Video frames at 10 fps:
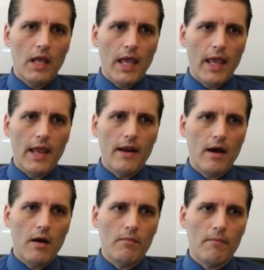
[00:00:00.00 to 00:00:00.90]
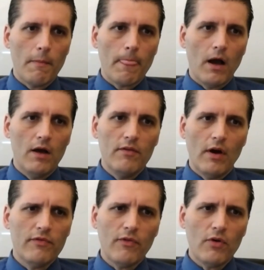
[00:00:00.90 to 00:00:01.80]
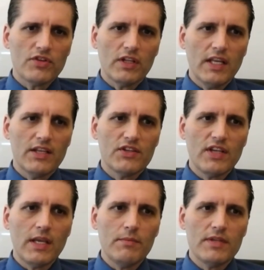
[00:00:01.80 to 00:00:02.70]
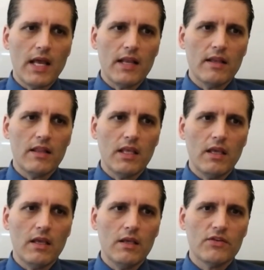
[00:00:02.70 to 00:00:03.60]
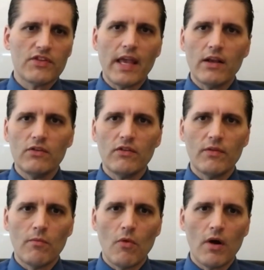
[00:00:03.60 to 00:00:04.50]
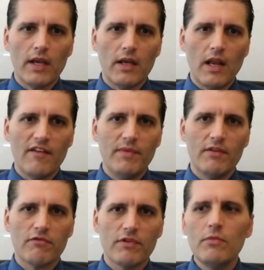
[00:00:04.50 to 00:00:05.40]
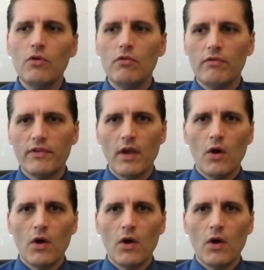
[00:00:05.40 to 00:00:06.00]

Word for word: and um, un- unfortunately, it seems that the cycles of the market have been removed.